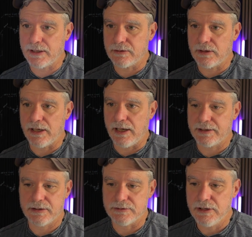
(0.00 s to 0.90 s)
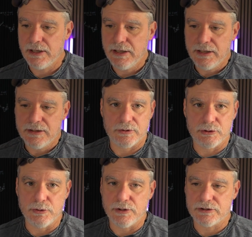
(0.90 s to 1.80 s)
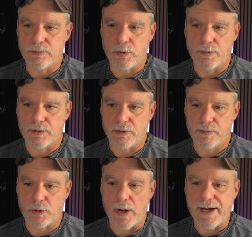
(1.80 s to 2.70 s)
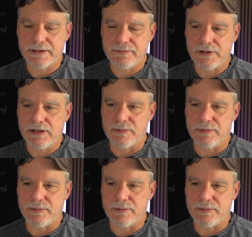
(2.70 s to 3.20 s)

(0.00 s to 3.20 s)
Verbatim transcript: I could do this more proactively,